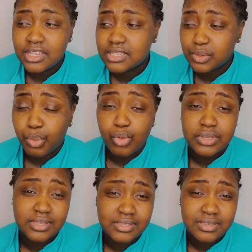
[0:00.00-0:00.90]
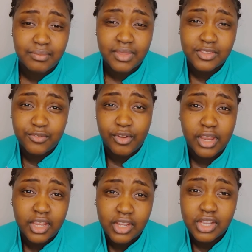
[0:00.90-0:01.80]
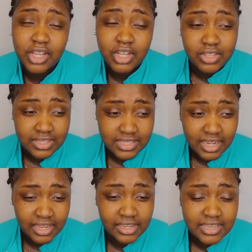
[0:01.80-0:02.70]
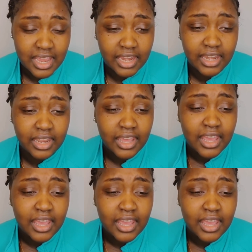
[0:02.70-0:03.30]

a support system that's very constant and